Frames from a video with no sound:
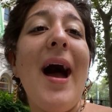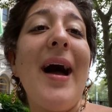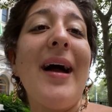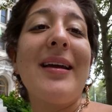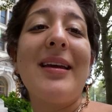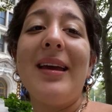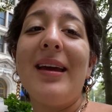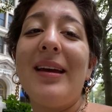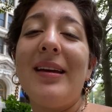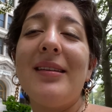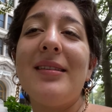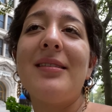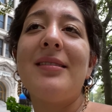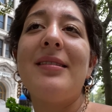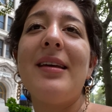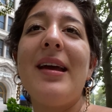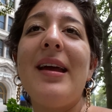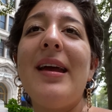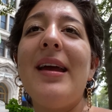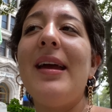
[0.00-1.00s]
I can't
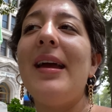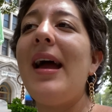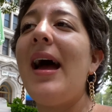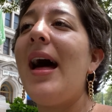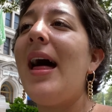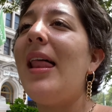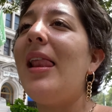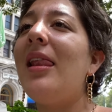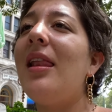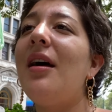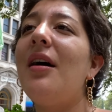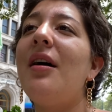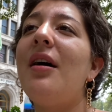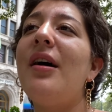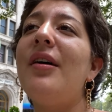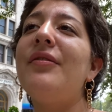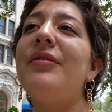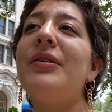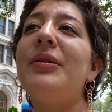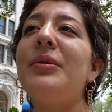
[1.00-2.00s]
say I
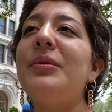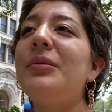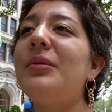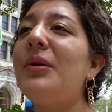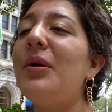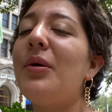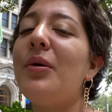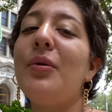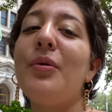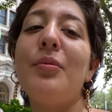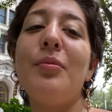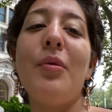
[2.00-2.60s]
love you no